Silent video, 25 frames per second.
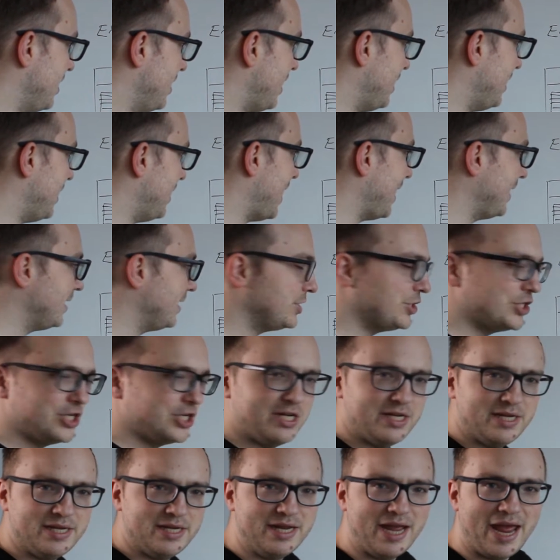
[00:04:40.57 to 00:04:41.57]
and
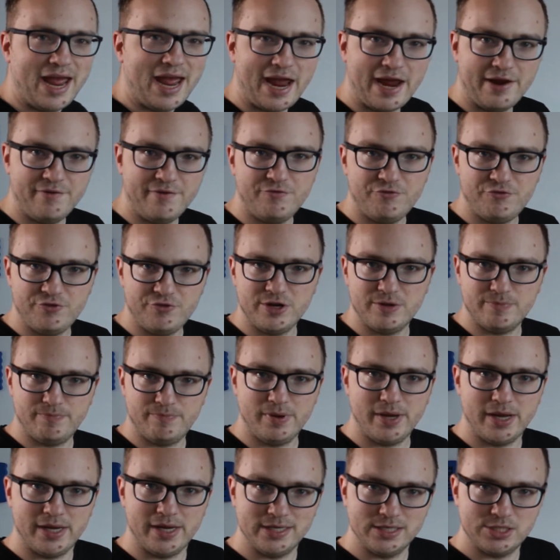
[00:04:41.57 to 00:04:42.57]
actually every
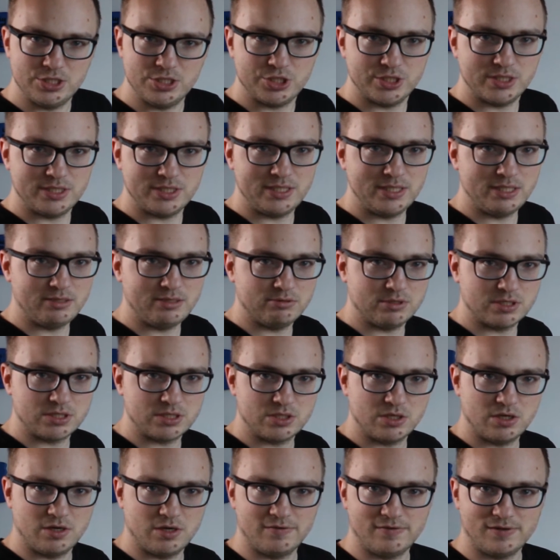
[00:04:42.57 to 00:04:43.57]
page in SQL
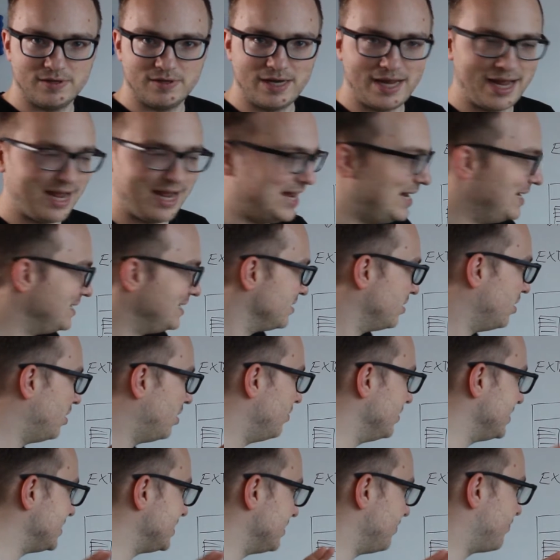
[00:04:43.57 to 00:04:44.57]
Server has
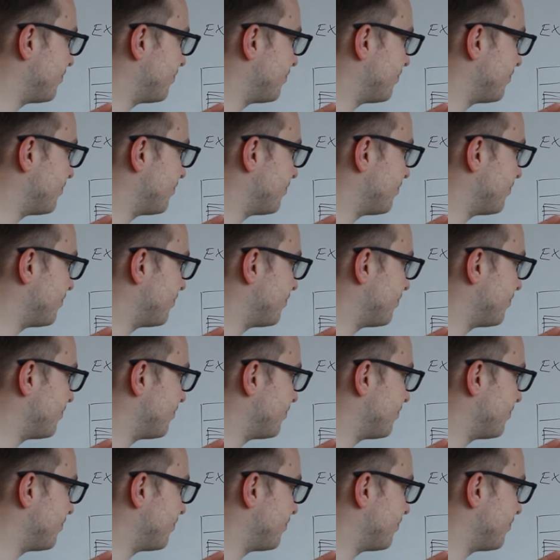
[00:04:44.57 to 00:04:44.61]
always a